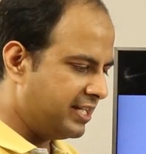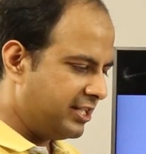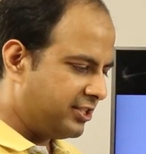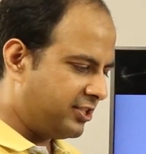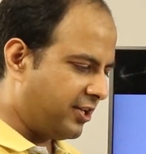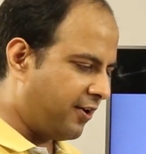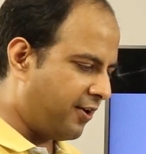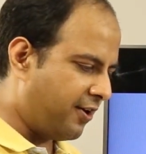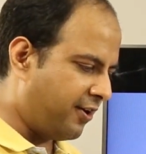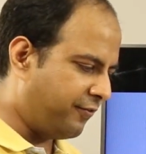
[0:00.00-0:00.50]

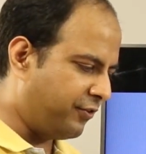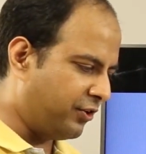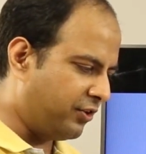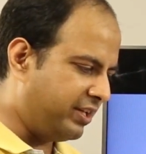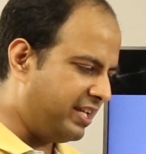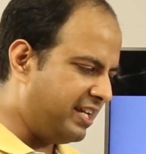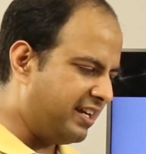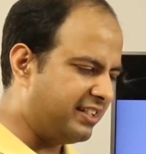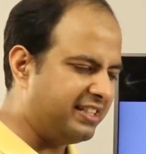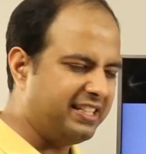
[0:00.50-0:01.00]
So if you
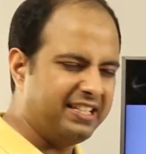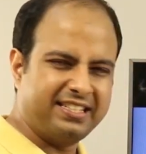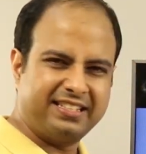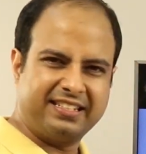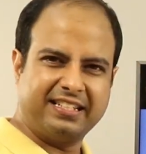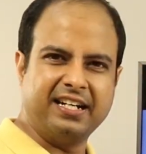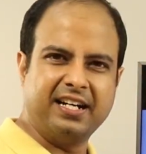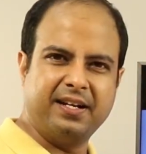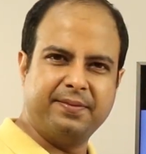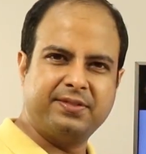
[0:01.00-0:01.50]
hear these
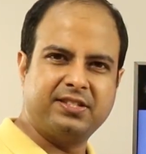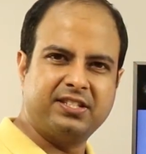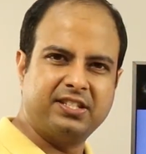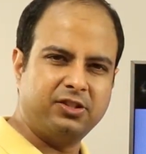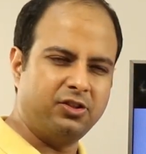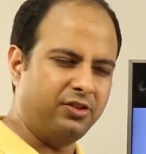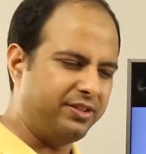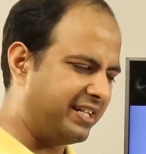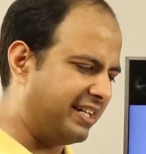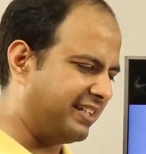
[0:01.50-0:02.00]
terms,
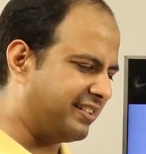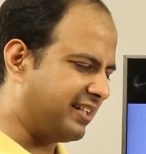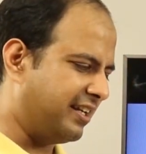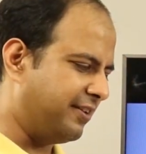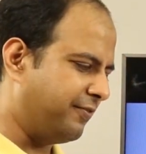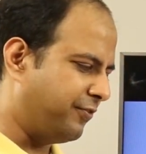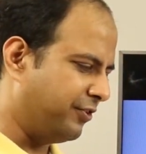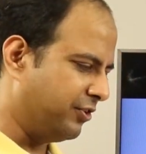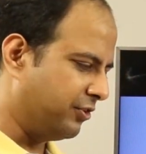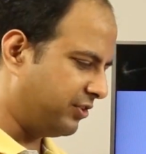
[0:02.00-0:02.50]
don't get
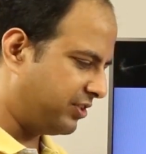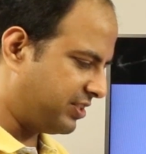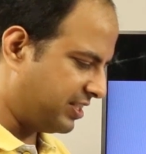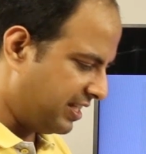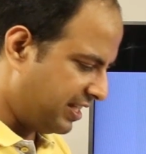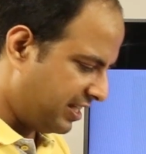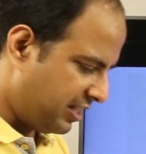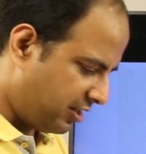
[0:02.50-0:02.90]
confused.